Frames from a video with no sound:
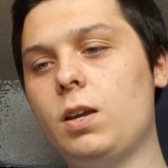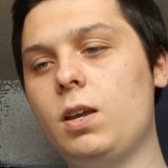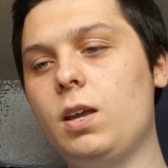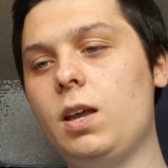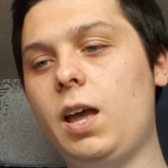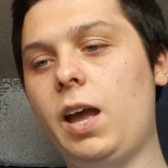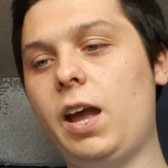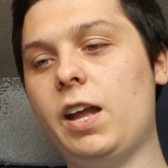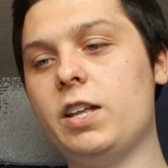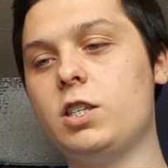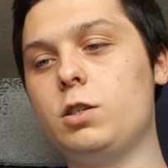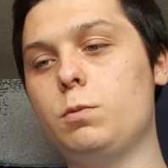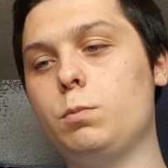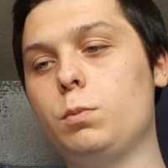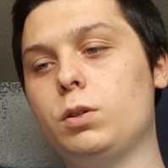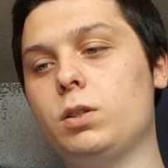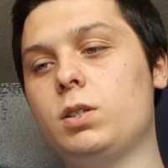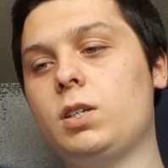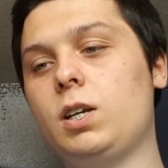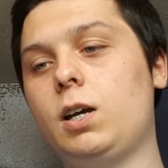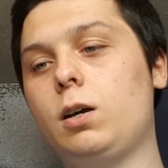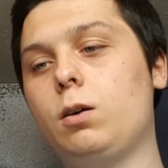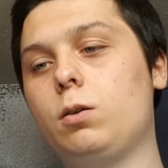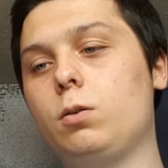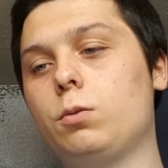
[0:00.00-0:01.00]
Andy
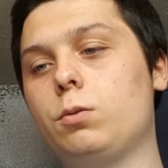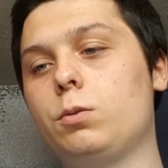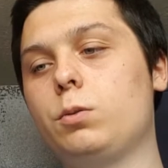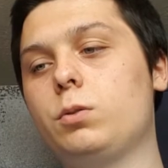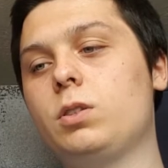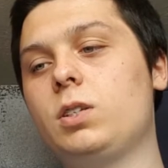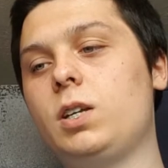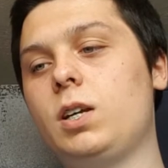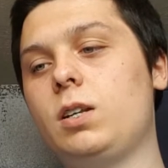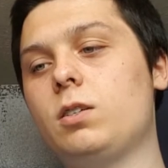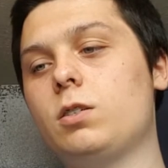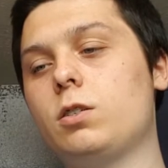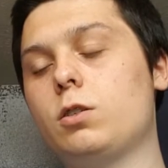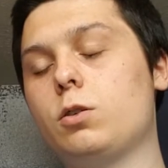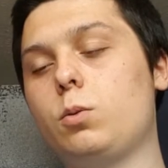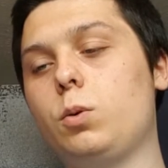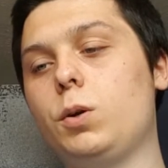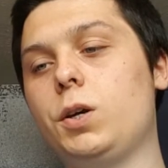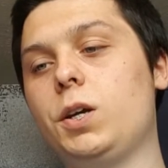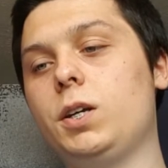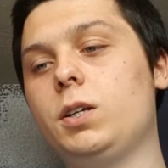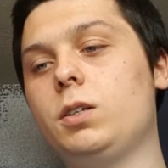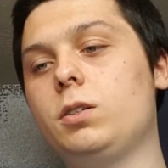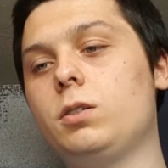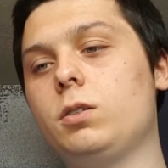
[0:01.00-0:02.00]
McDowell, Dennis
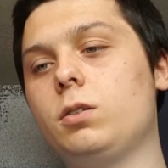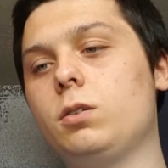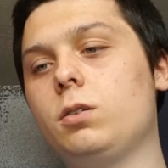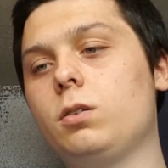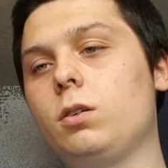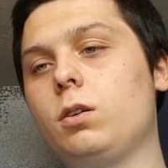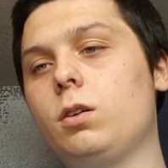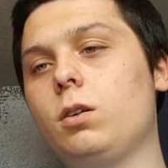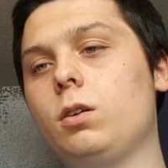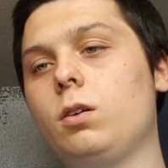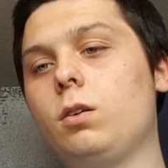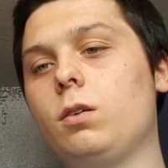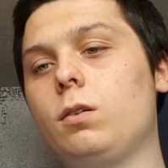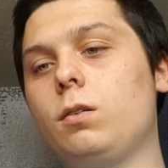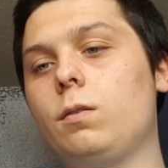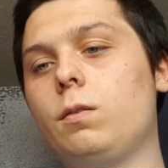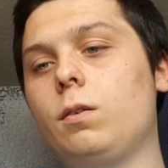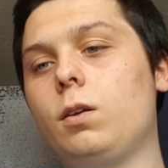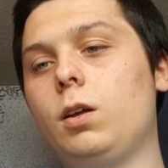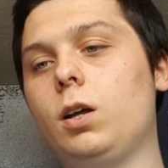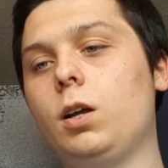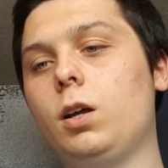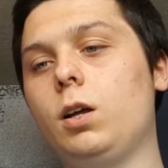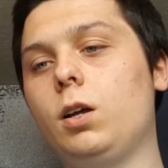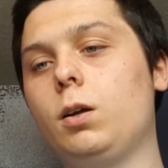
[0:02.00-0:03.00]
Quaid,
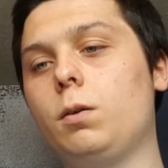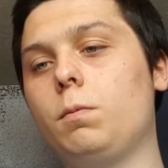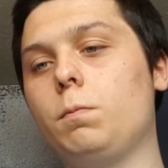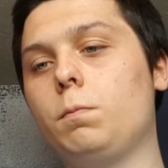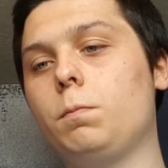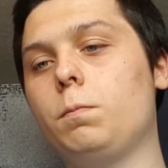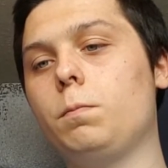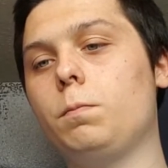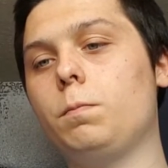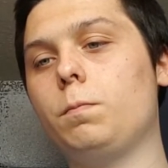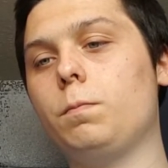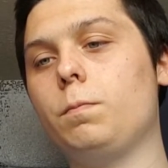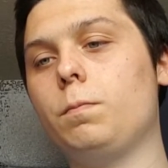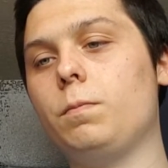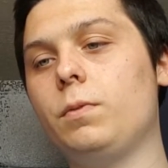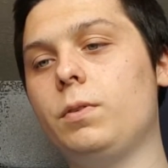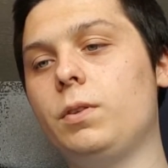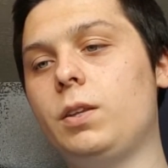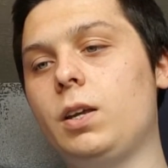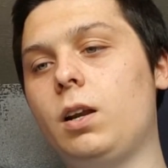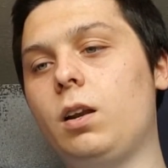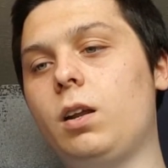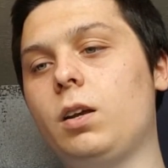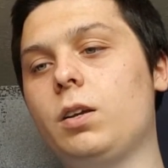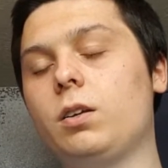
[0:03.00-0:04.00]

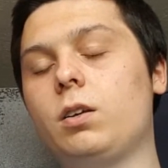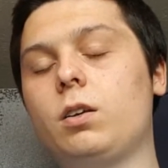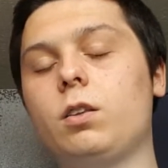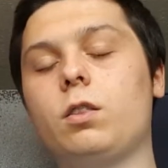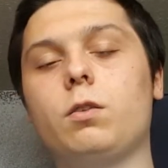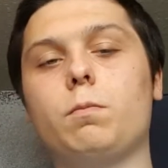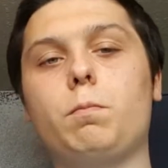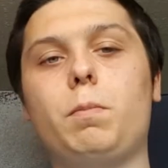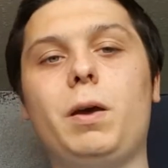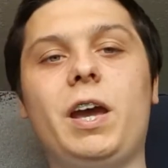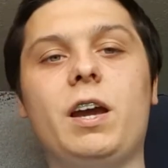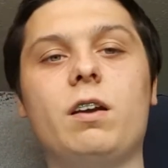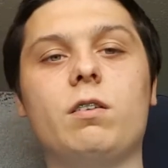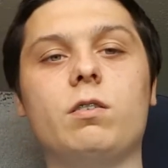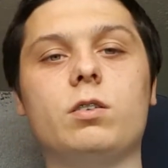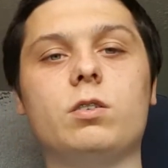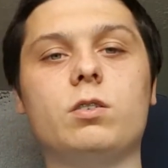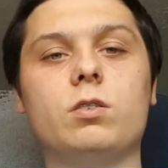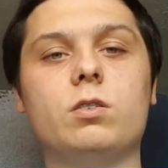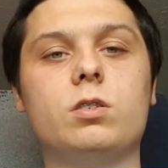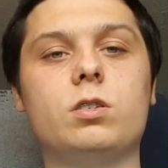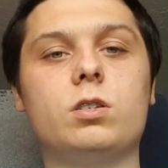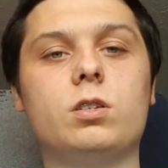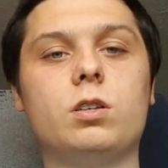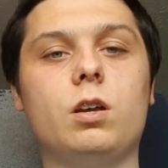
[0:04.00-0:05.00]
they're like the
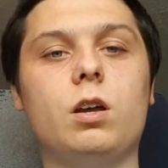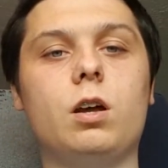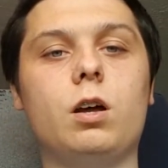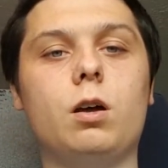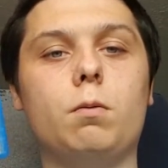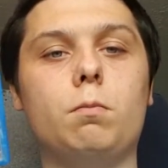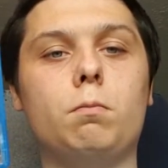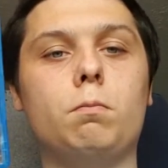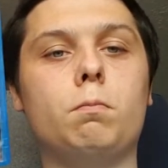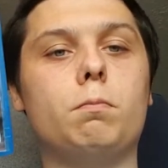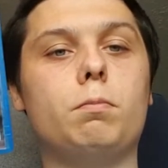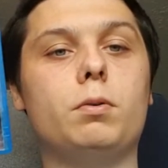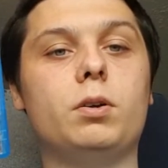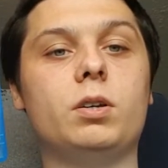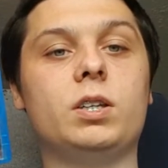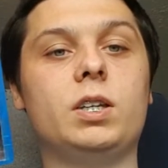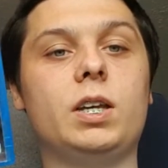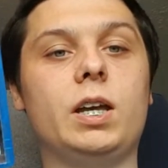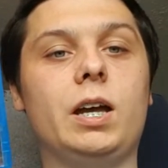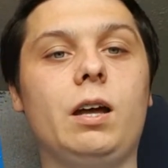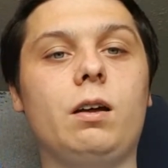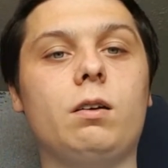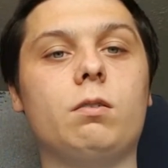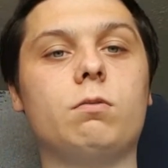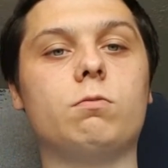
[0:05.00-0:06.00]
parents, but
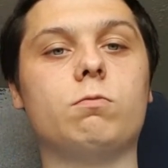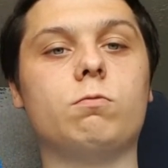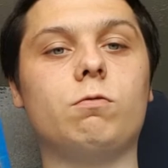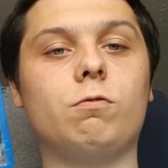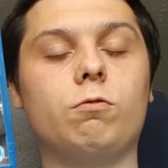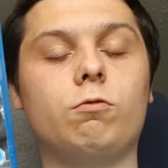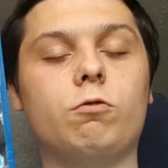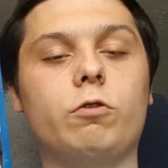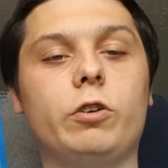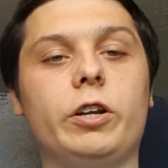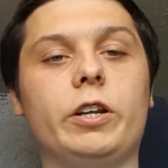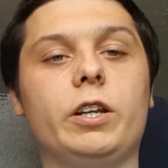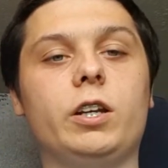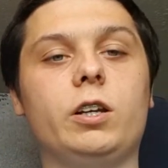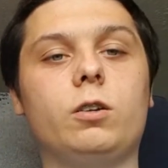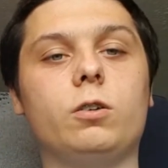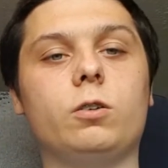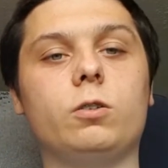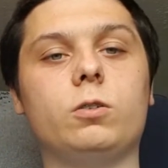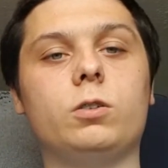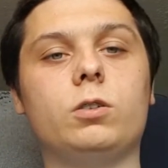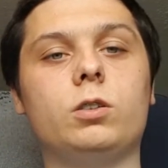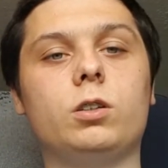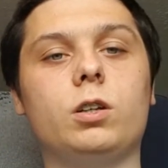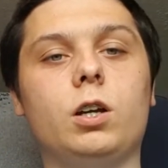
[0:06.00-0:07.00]
yeah, really
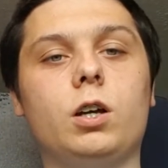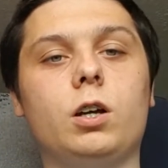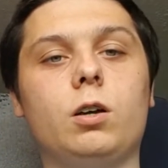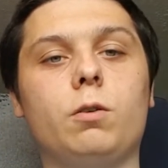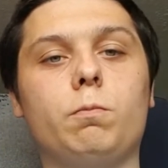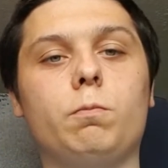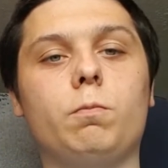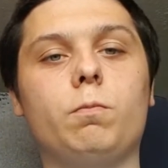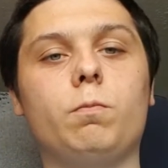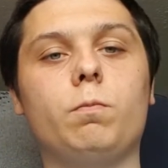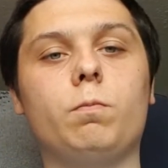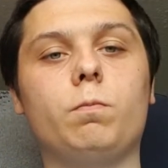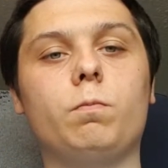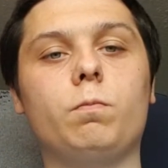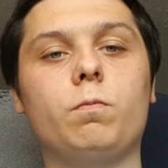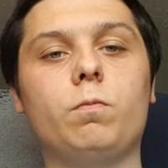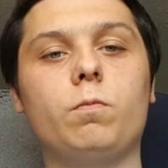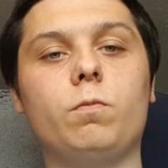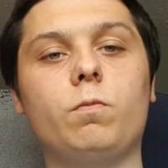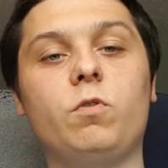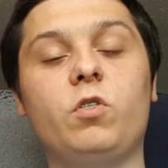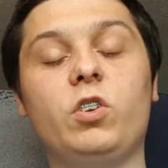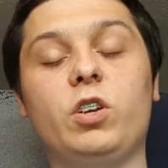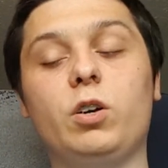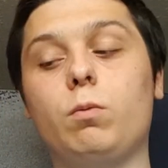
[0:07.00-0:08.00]
good
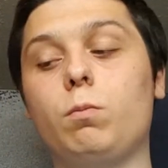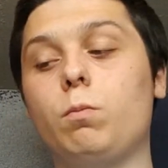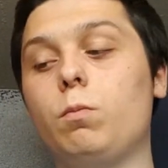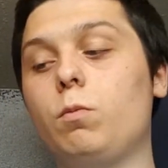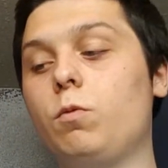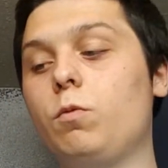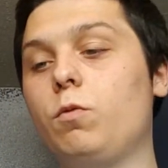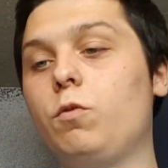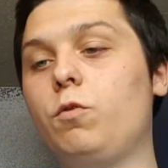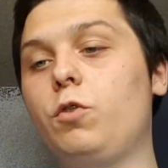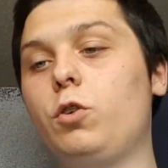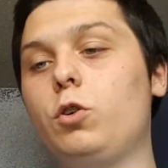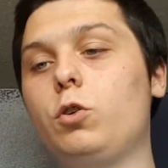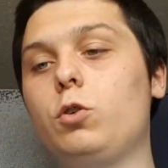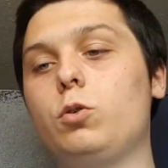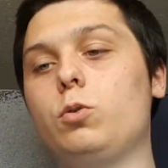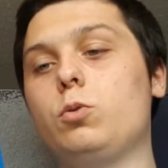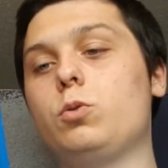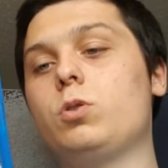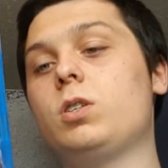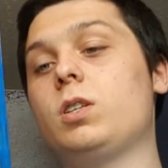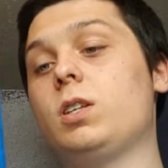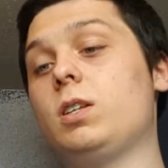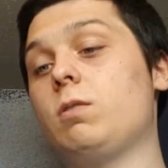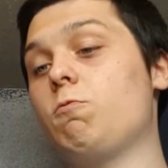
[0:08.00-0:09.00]
film,
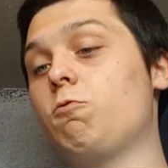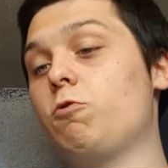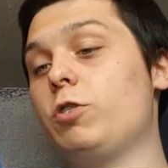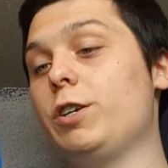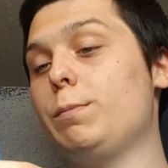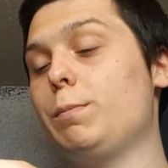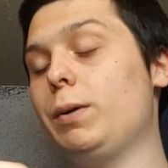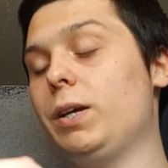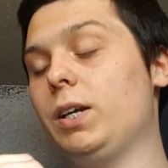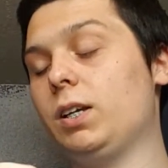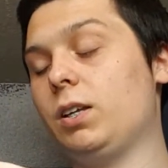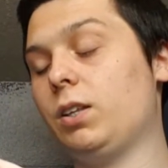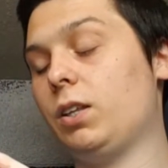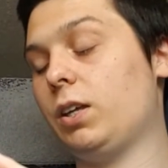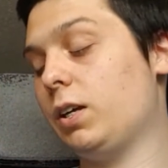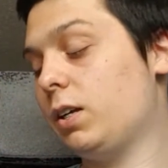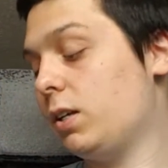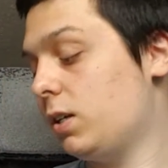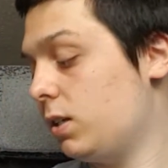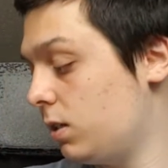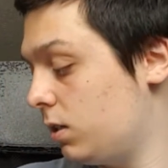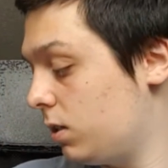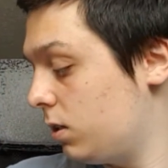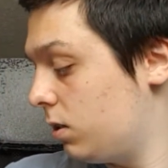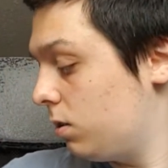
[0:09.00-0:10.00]
Footloose, the remake that
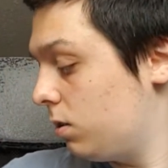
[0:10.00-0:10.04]
is.